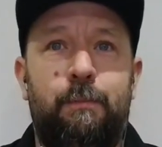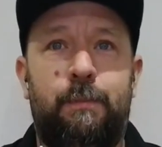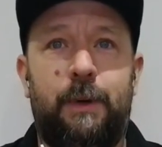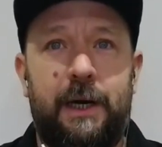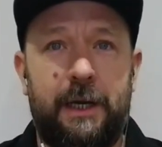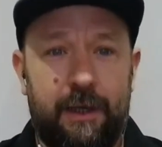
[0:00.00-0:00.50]

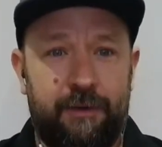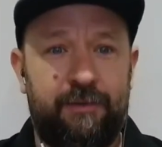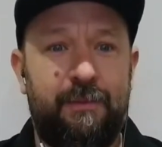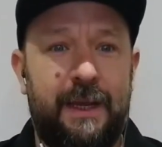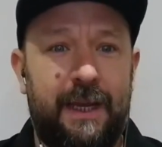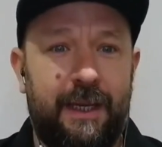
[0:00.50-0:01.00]
But I know for
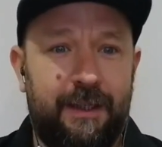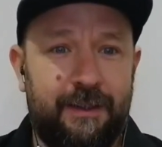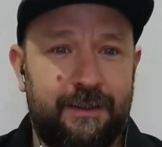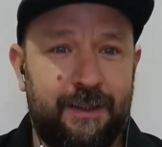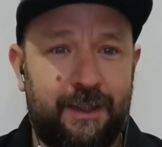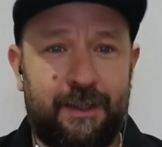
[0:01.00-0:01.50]
me,
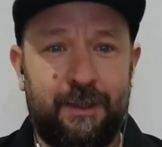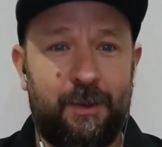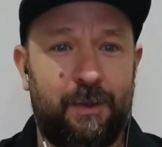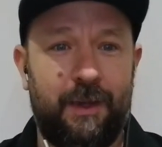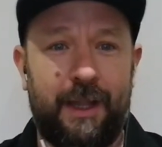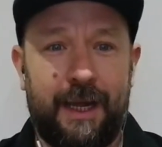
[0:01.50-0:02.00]
I could
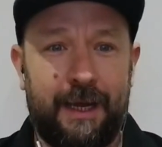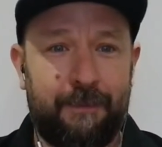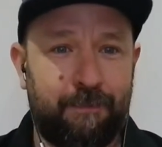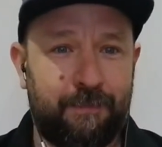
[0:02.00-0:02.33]
order that,